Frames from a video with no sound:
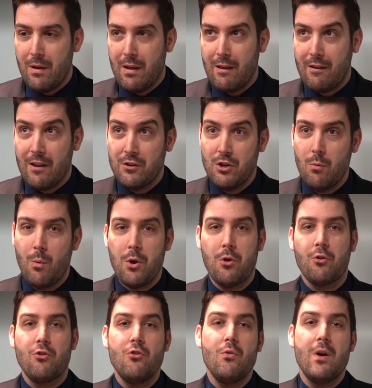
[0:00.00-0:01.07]
Essentially what
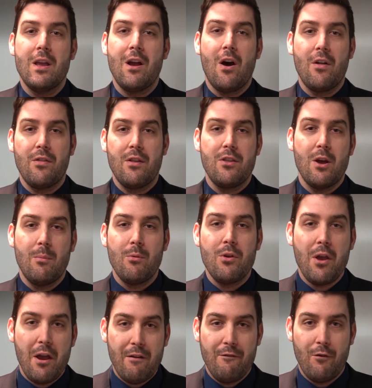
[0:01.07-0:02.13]
you're doing on the
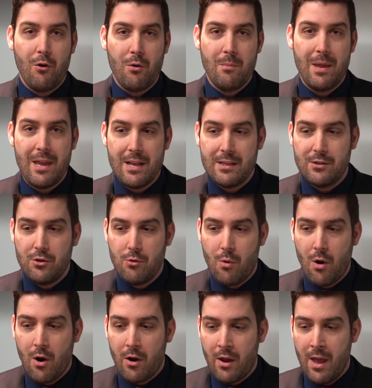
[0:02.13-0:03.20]
W-8 form is
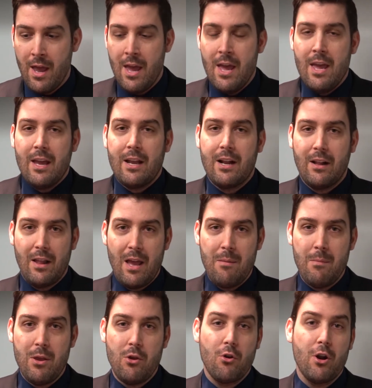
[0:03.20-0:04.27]
you're
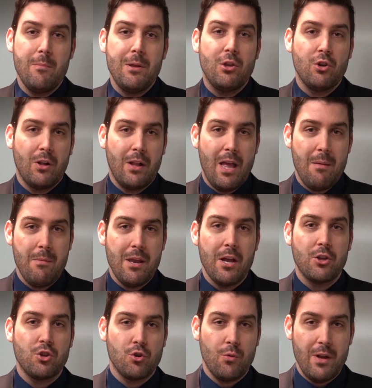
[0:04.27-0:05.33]
going to be claiming a
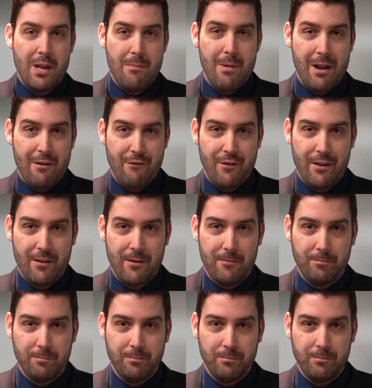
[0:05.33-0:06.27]
treaty benefit.